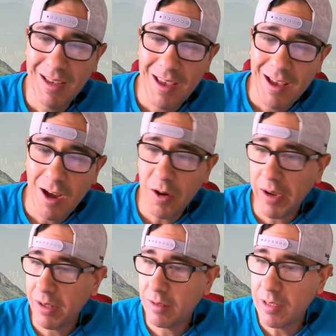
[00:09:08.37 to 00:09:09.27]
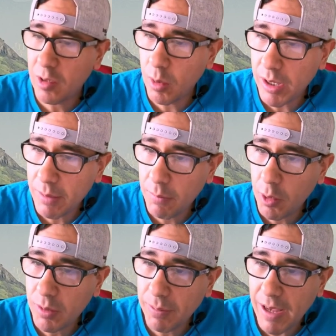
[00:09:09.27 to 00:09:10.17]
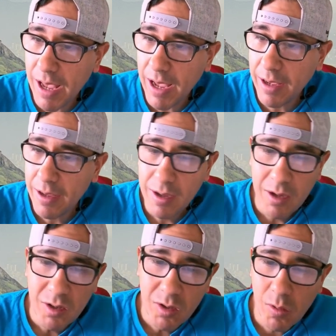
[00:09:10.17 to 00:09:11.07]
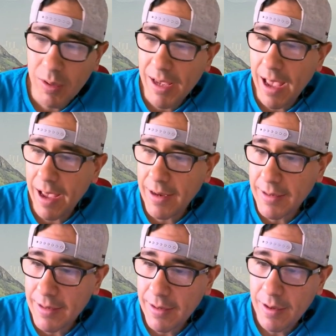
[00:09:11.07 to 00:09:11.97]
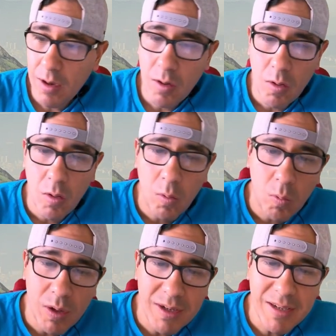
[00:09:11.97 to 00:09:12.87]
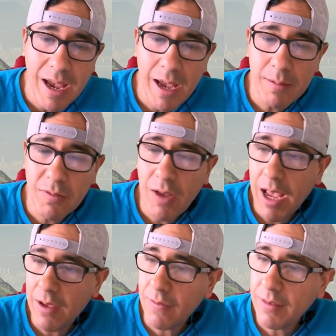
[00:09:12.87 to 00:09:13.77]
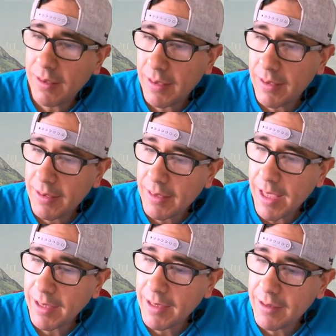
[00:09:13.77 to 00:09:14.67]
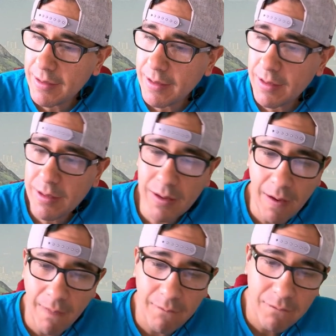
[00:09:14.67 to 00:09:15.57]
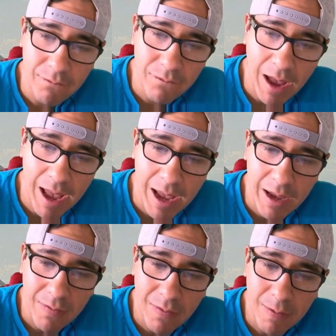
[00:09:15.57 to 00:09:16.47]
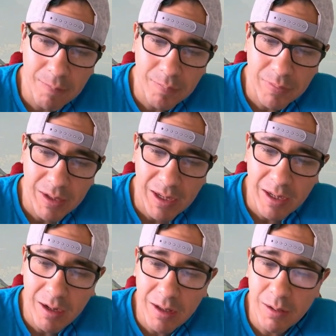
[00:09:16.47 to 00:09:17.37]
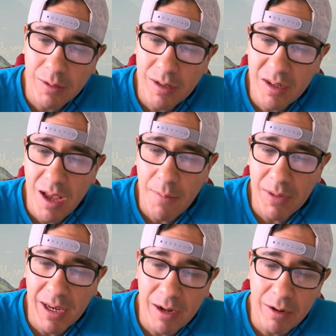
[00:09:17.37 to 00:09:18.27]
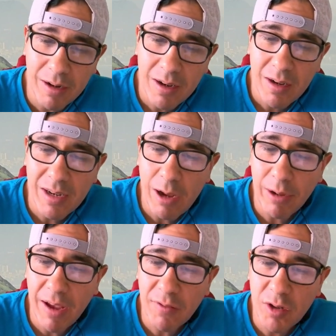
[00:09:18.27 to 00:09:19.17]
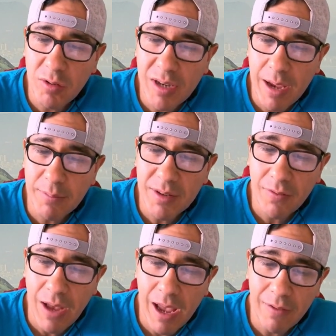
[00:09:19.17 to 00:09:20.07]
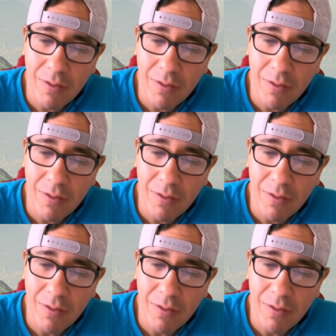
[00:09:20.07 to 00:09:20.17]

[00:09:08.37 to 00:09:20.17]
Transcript: All right, so let's go ahead and multiply. So we got 1 times 5, that gives us 5. And on the denominator, now we have 2 times 5,